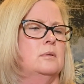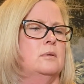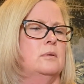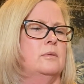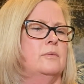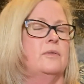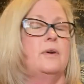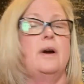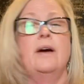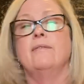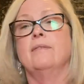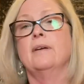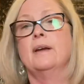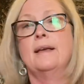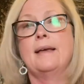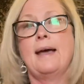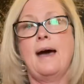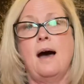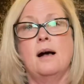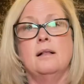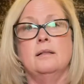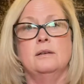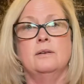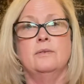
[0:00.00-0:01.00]
for every
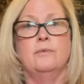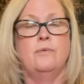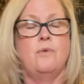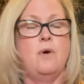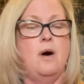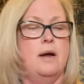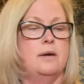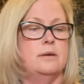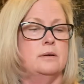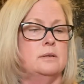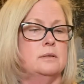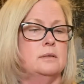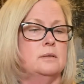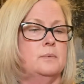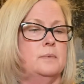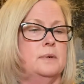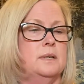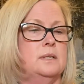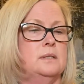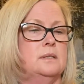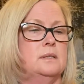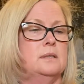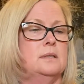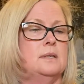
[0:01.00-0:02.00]
gallon of water is what
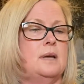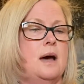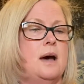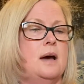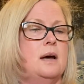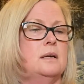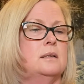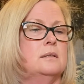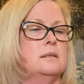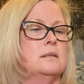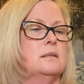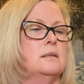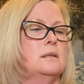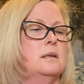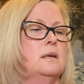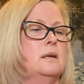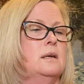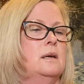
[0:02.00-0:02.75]
it says.